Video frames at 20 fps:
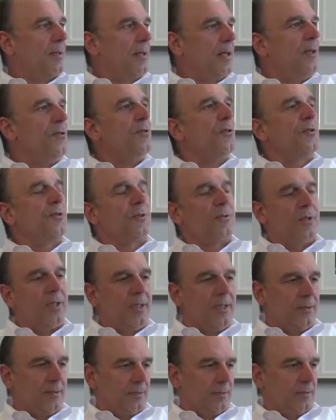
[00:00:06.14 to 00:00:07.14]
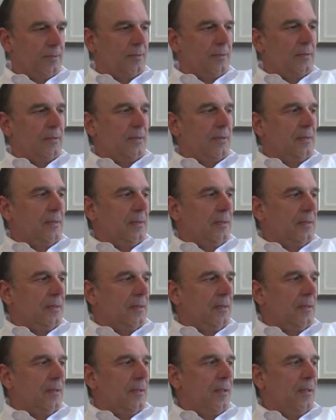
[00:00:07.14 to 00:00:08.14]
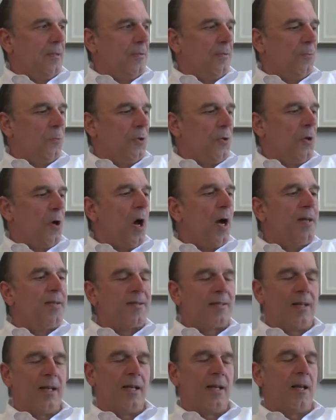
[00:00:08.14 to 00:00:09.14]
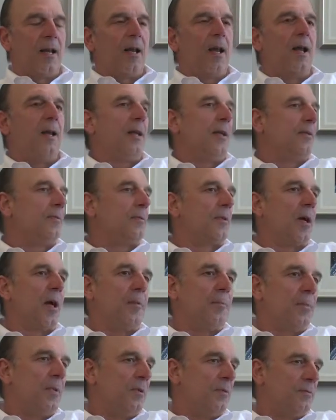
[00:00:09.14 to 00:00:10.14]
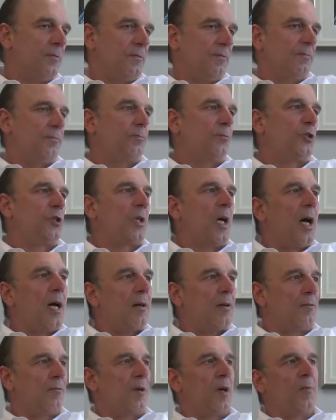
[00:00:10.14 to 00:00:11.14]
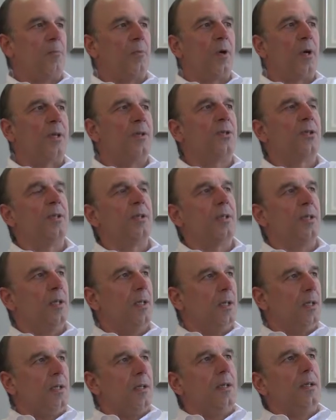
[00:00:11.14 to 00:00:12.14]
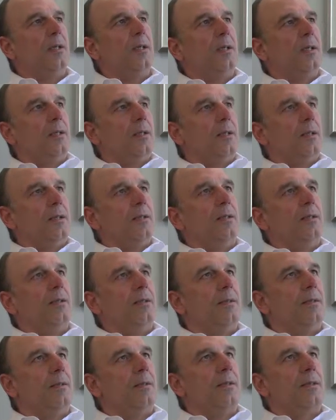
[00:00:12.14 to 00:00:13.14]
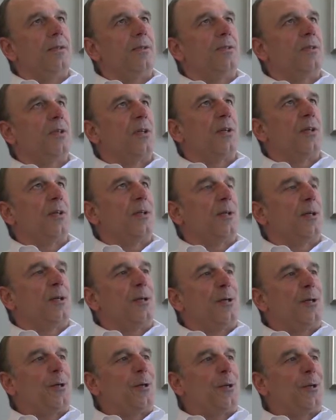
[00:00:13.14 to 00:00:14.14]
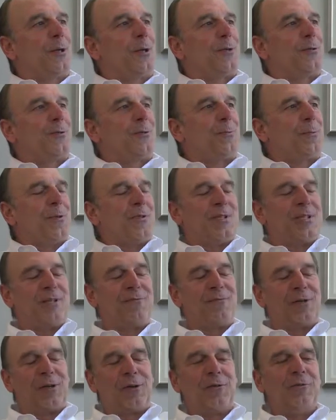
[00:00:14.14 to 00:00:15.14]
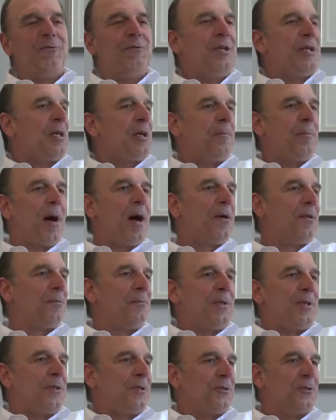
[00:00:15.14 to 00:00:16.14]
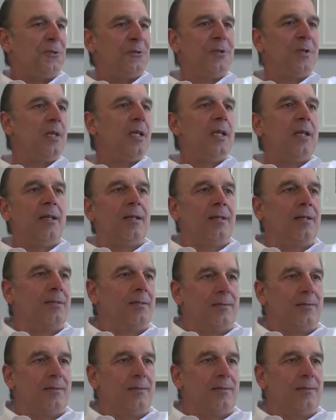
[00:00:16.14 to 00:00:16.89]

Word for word: industry, and, and when you isolate any type of shock or vibration, there's a, a specific unique amount of material you need.